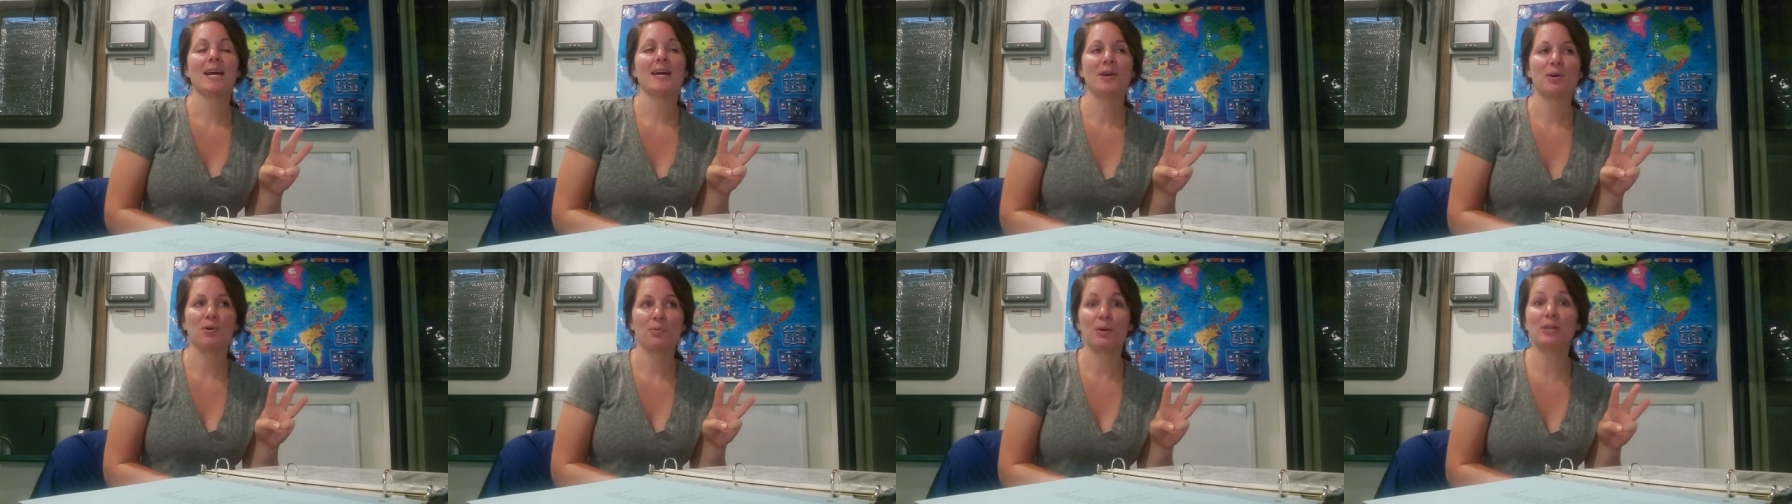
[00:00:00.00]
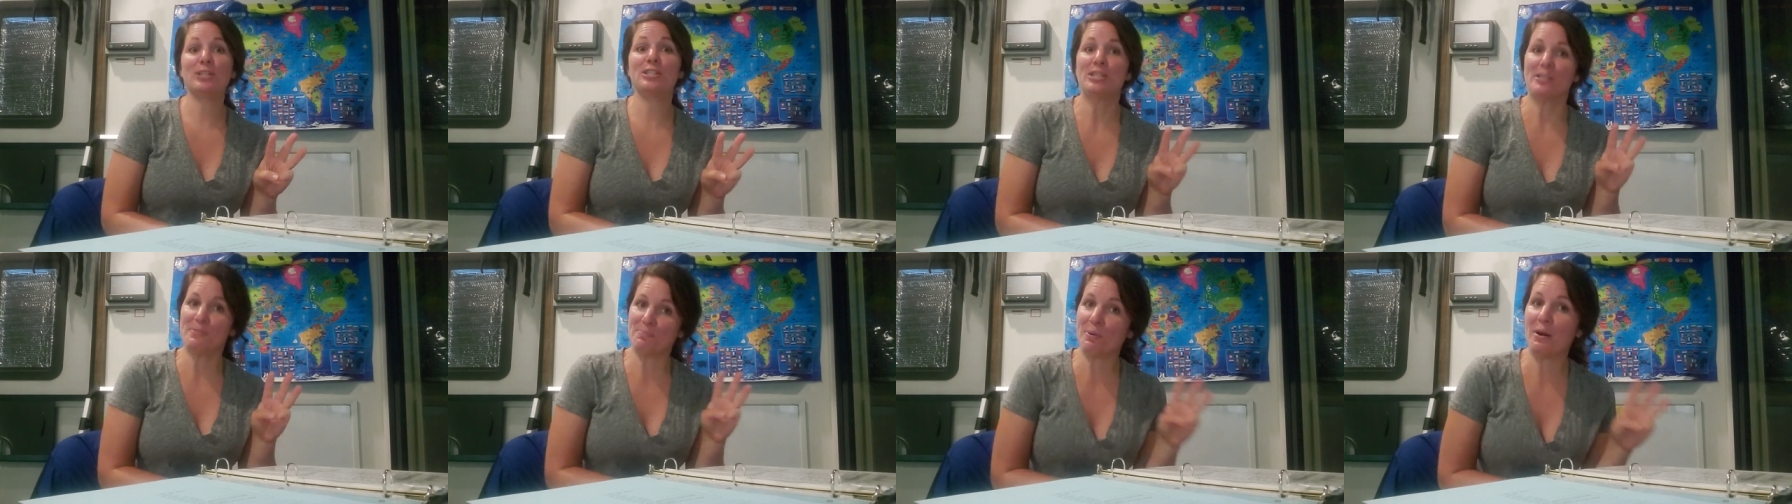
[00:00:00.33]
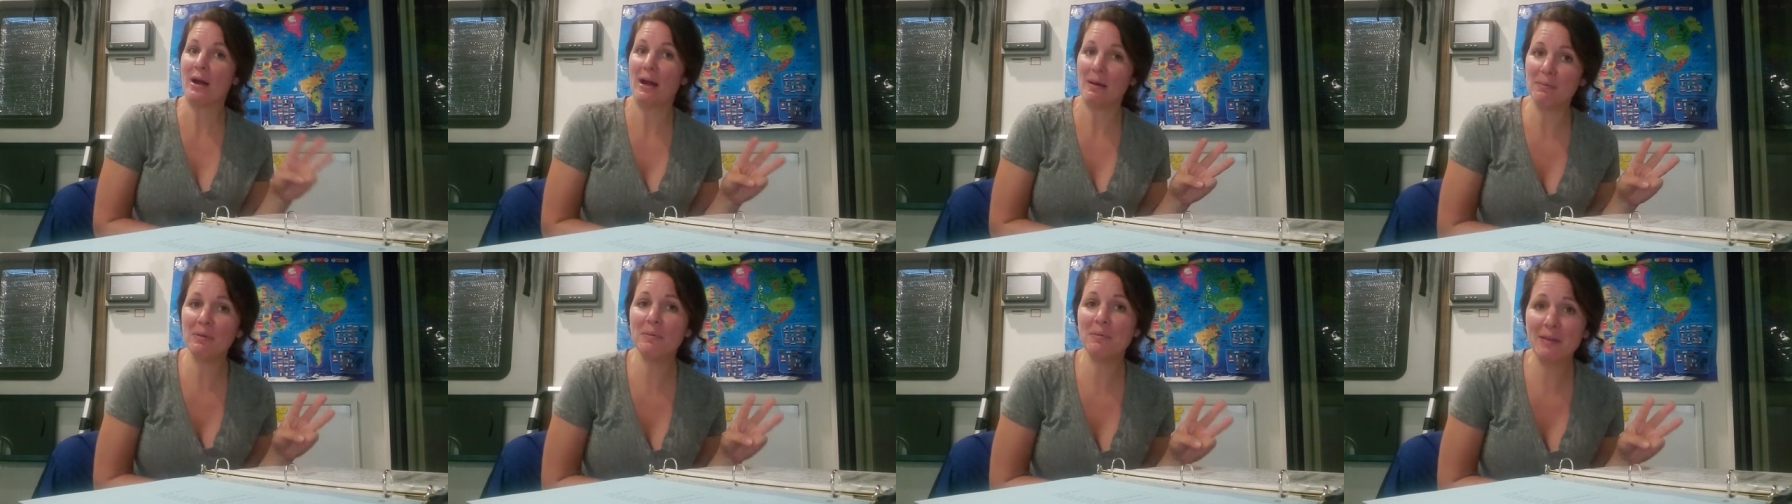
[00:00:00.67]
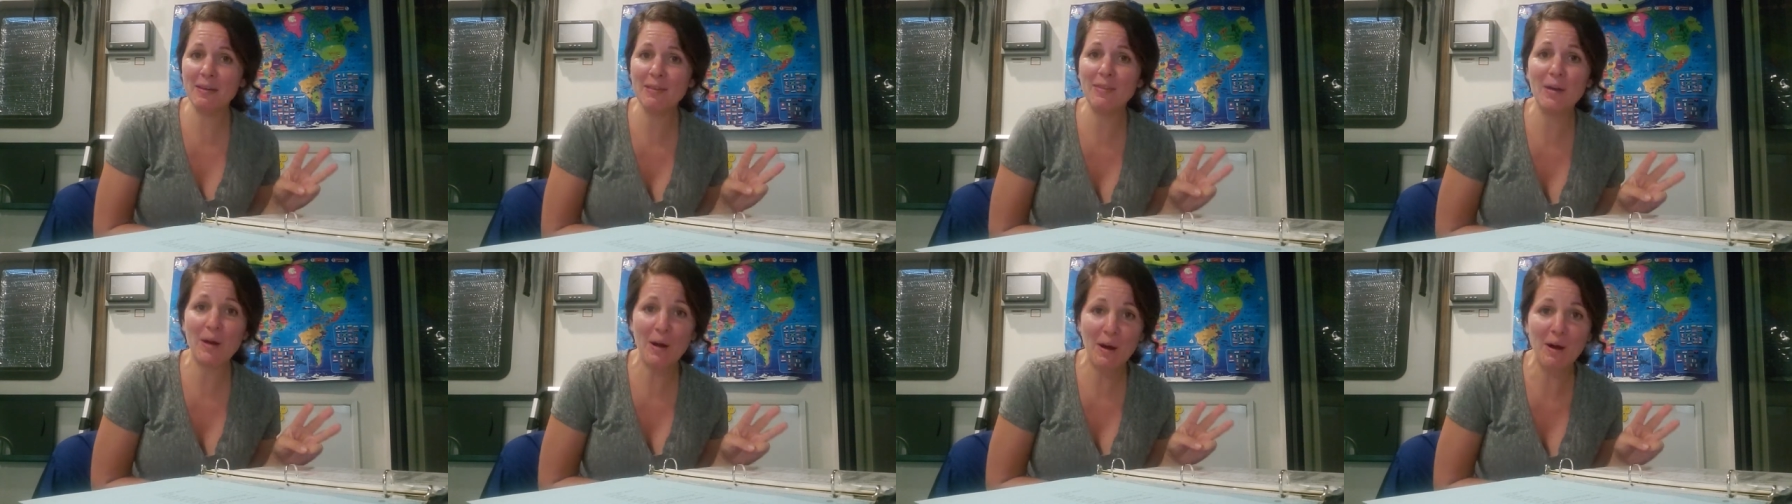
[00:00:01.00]
which is probably
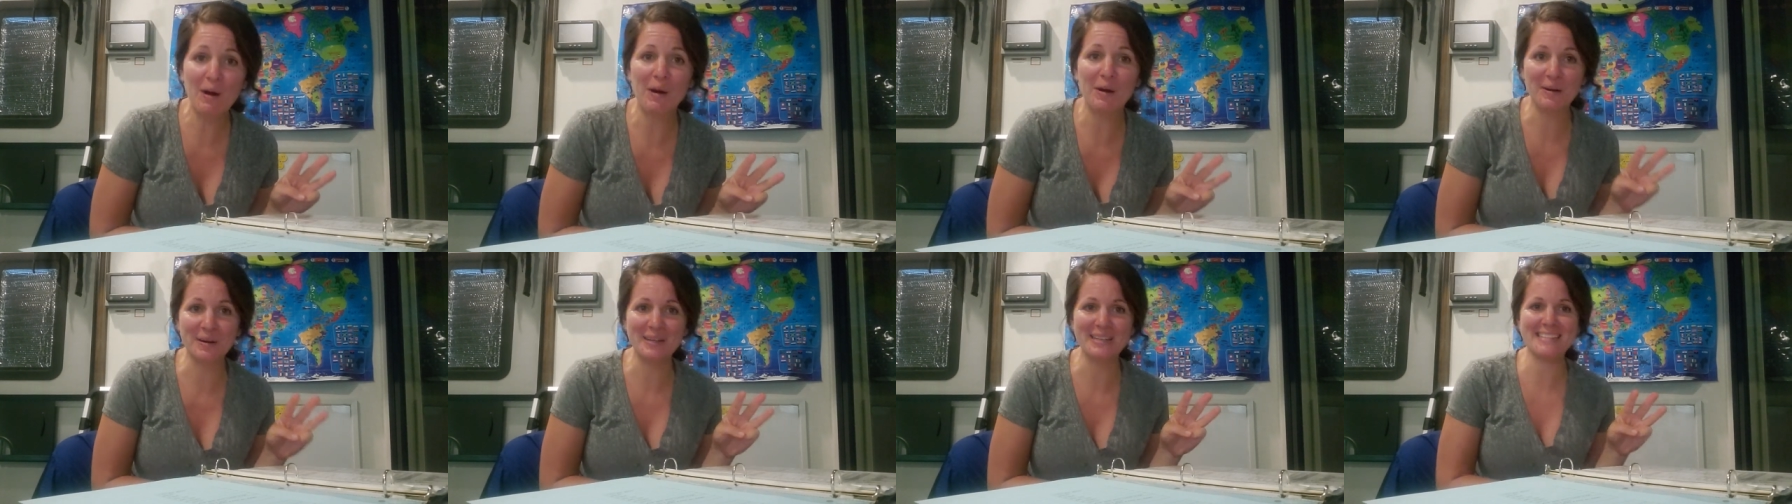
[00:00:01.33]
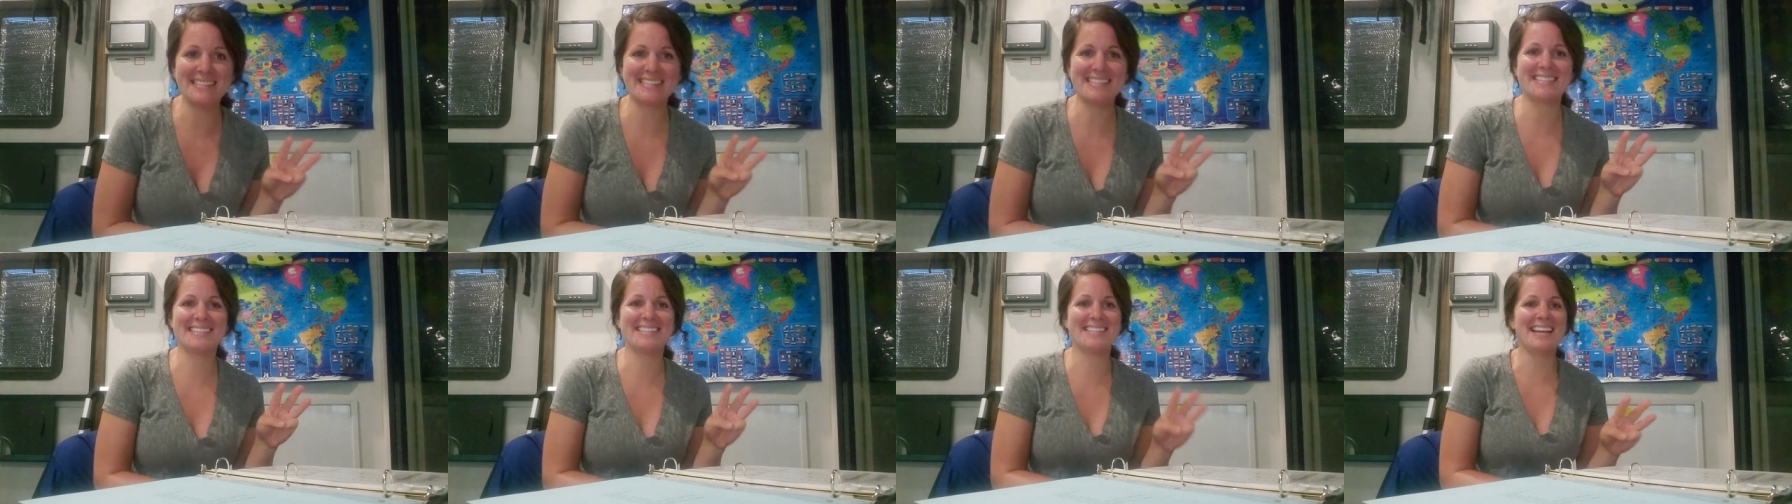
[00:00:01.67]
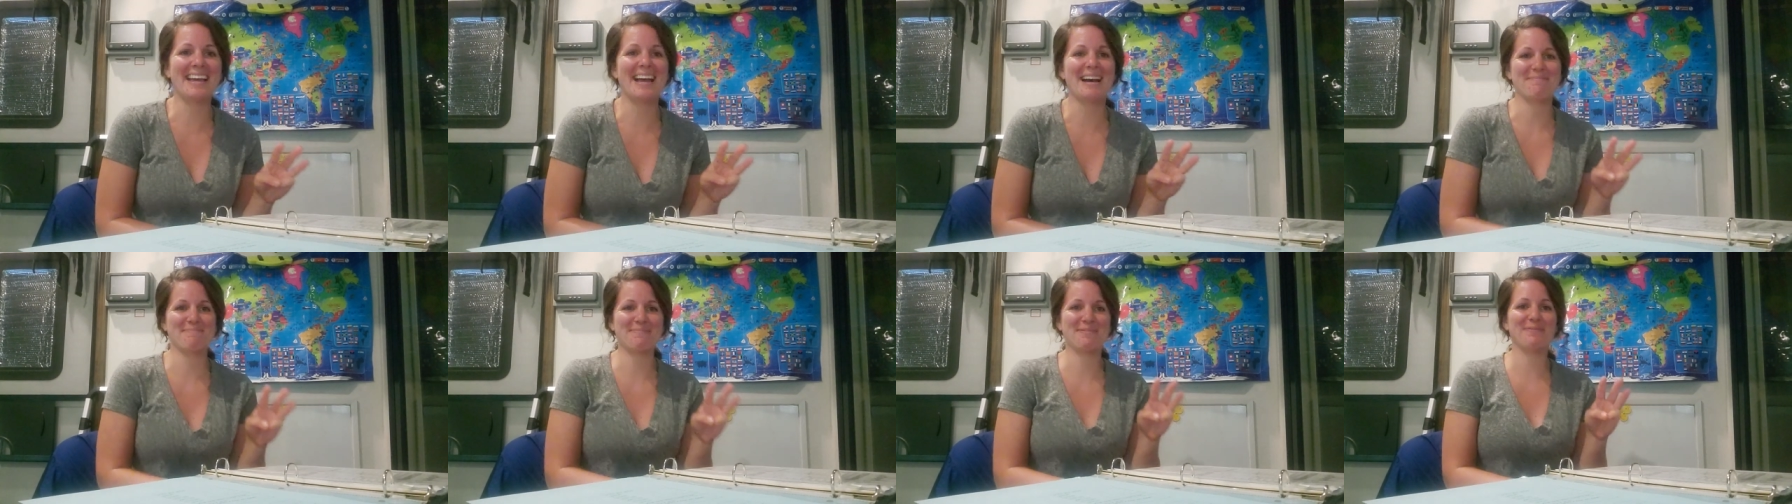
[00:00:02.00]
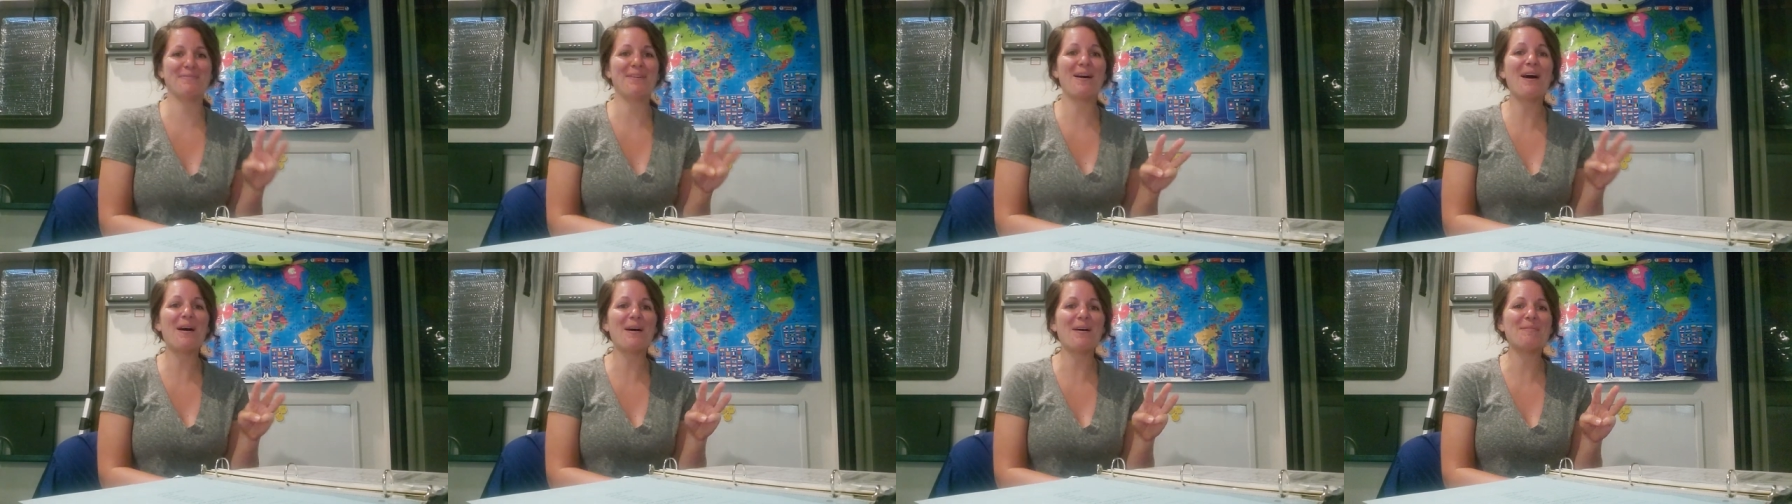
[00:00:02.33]
the hardest step of
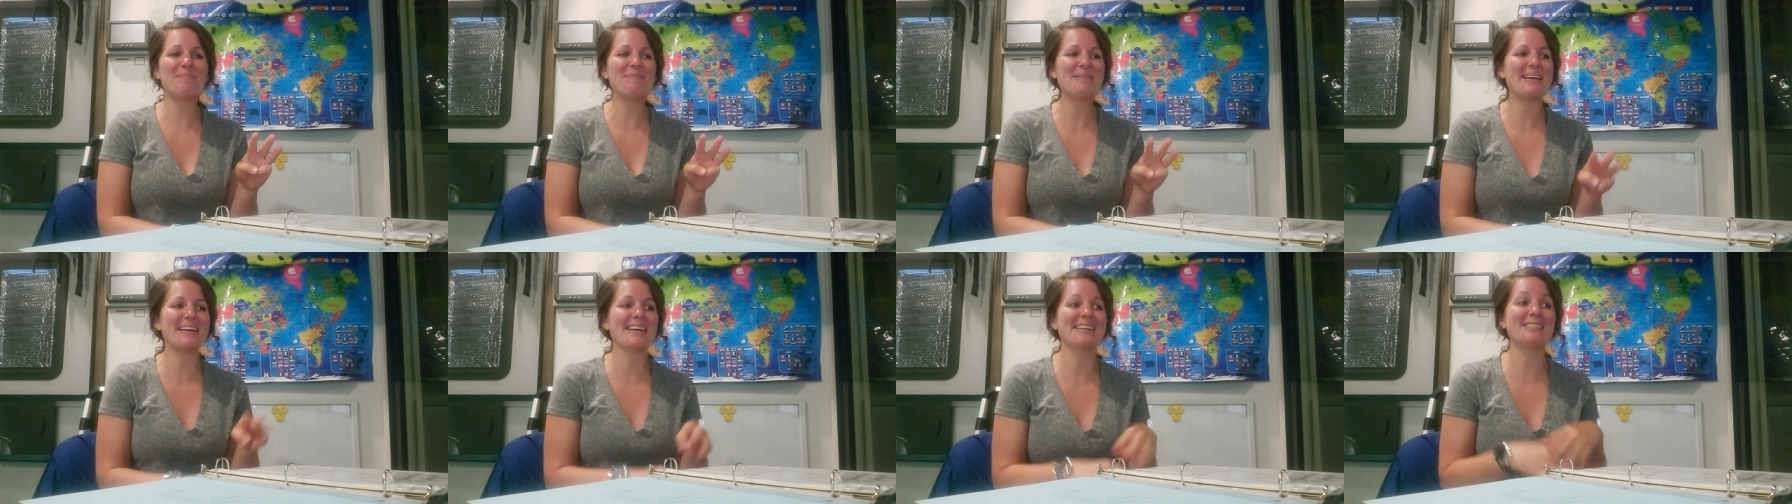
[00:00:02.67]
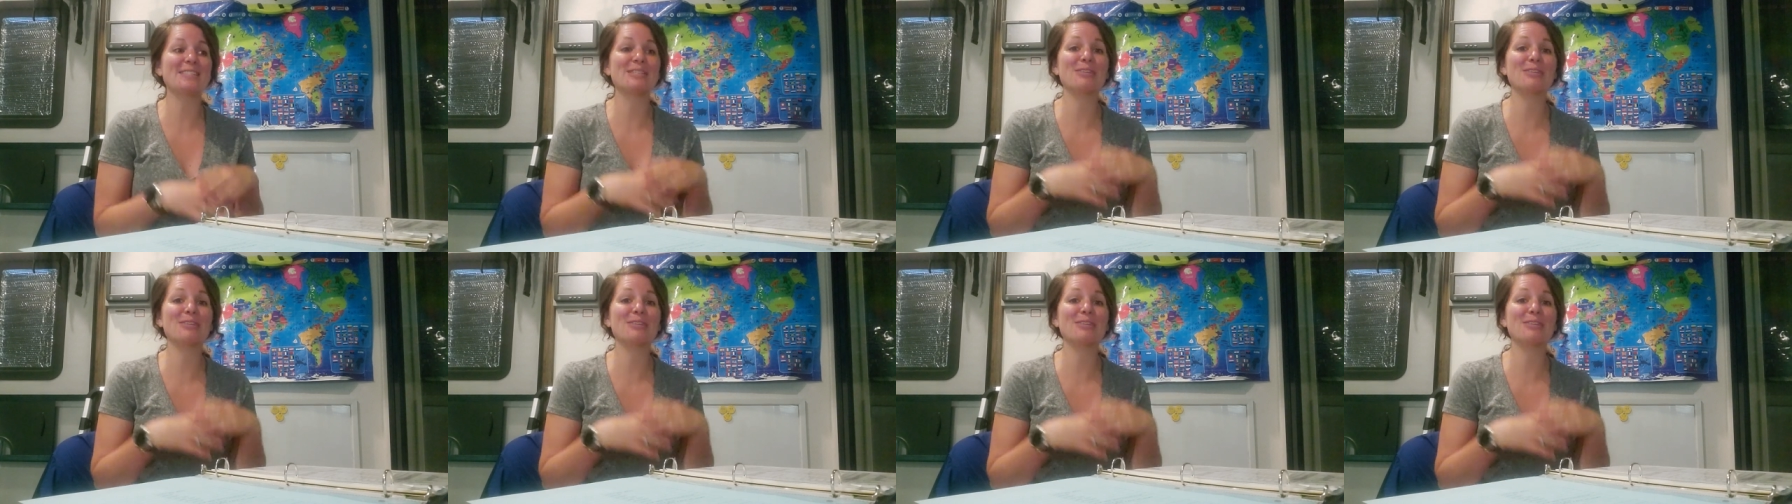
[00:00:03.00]
all because